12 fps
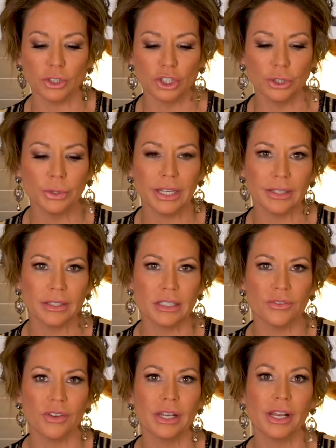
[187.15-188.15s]
shooting
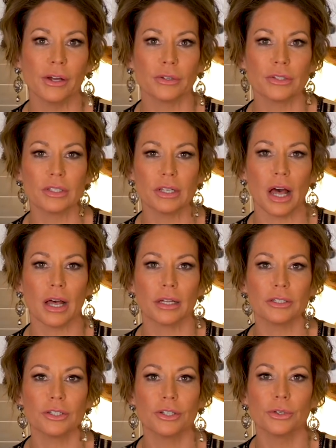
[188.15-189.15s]
these videos uh,
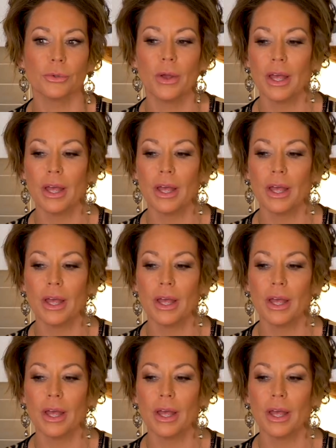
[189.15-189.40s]
to